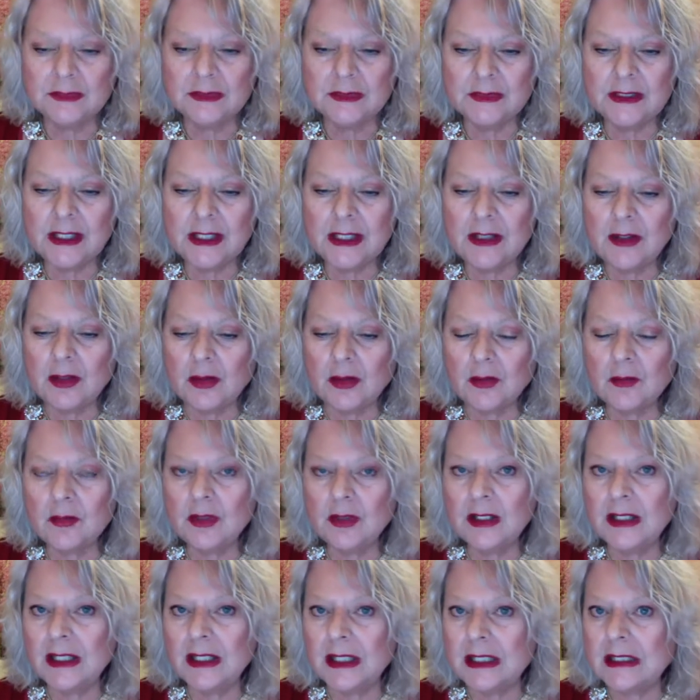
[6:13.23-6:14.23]
They
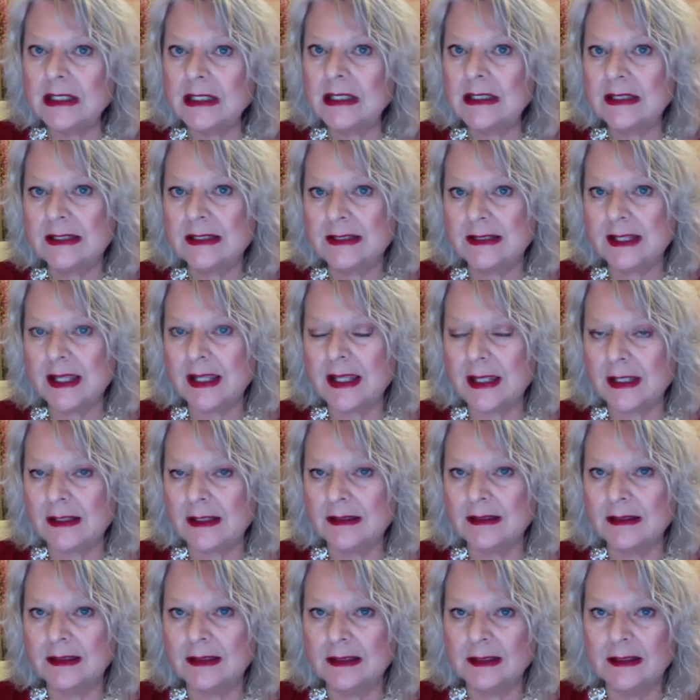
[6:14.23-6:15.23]
only
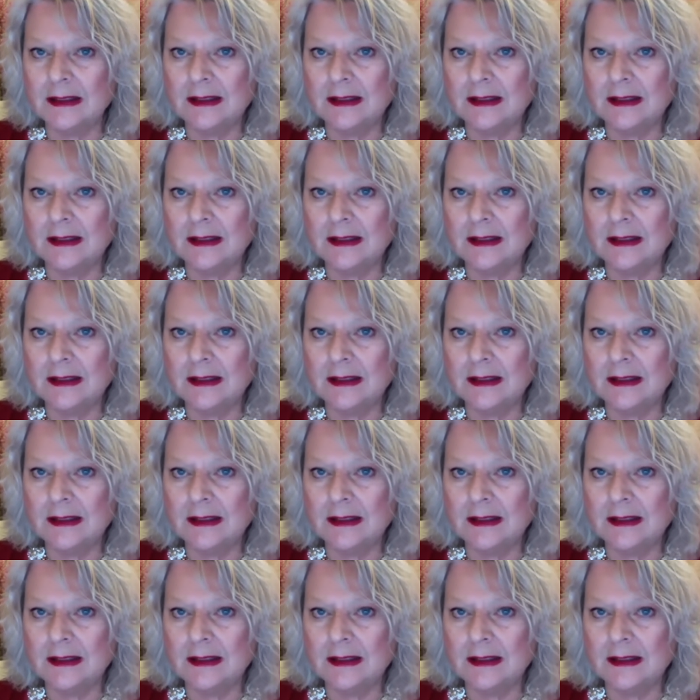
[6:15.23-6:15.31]
understand